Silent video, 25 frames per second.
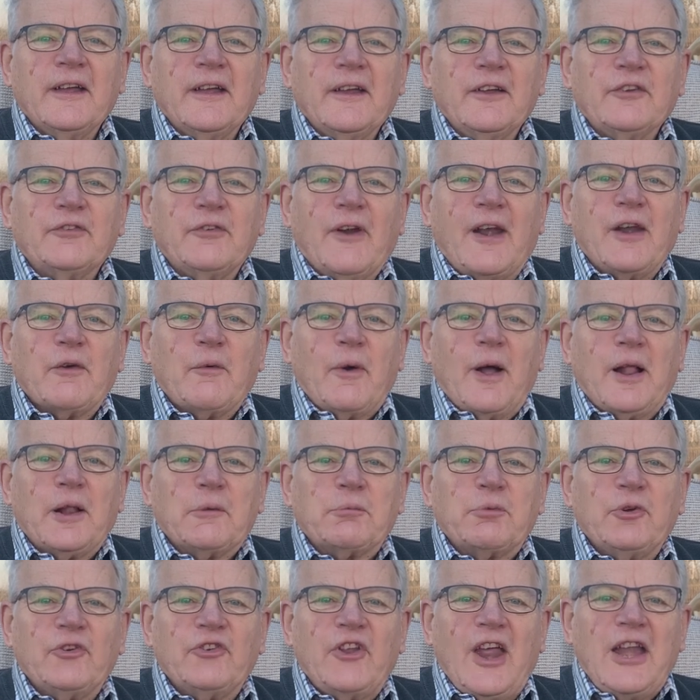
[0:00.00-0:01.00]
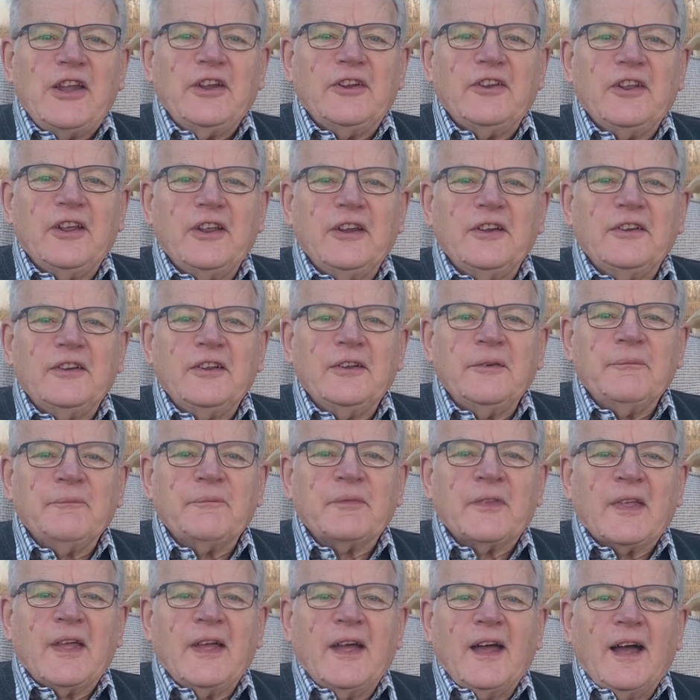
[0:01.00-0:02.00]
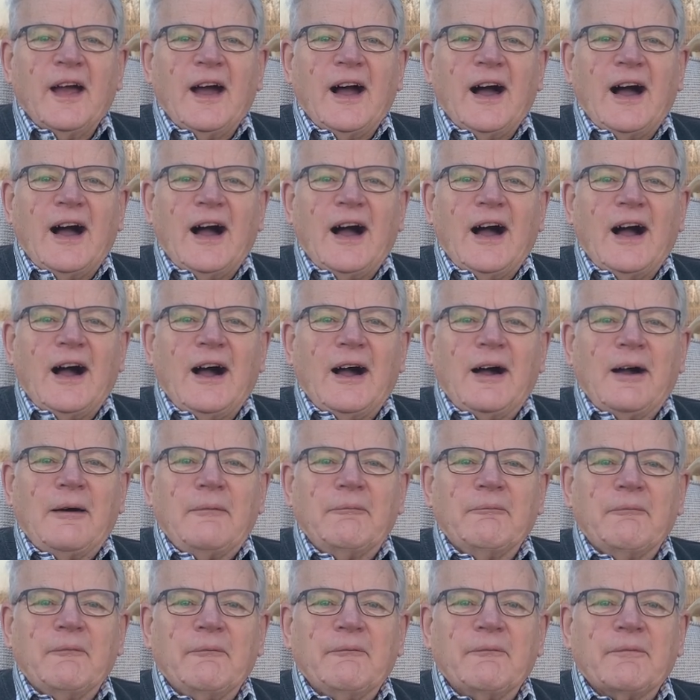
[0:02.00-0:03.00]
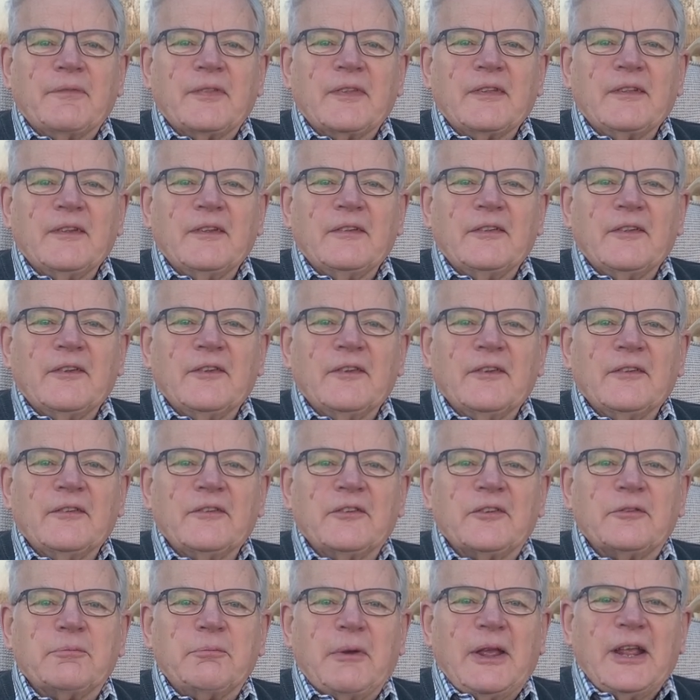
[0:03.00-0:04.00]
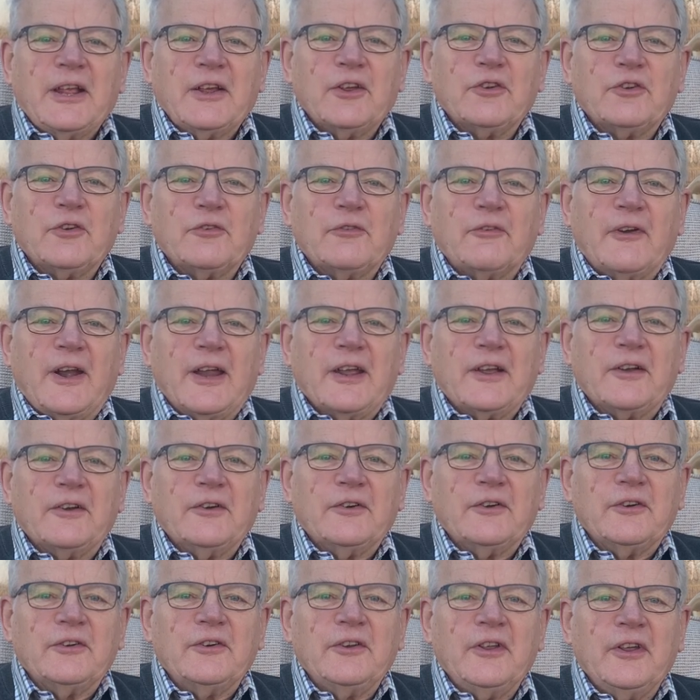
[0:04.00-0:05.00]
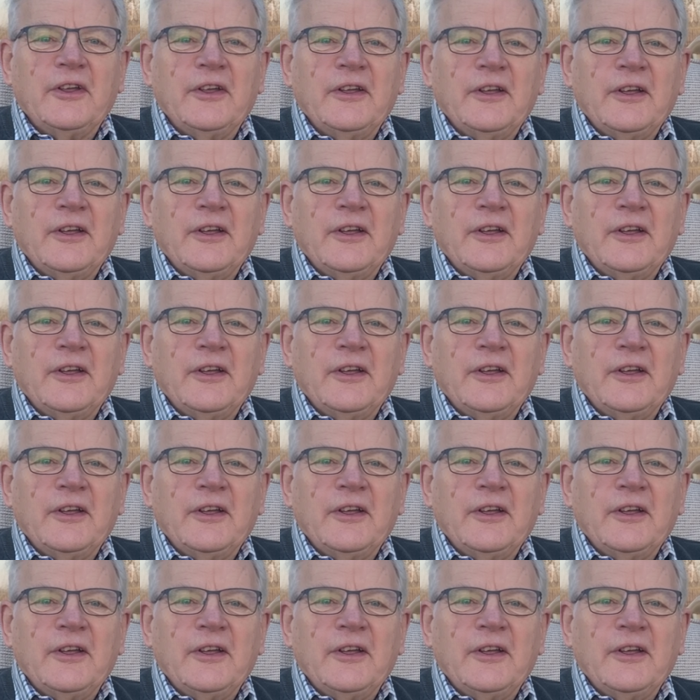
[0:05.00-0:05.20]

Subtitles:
It's very well presented. The speakers are very good.